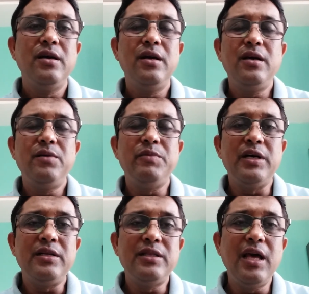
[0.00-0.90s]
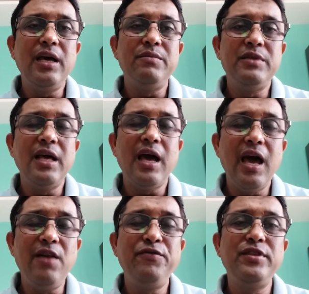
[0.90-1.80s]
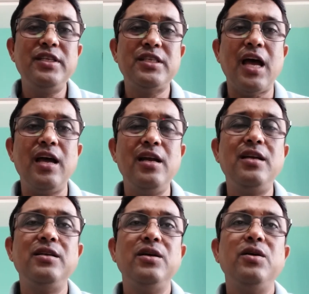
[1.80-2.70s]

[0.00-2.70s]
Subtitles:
they help the child,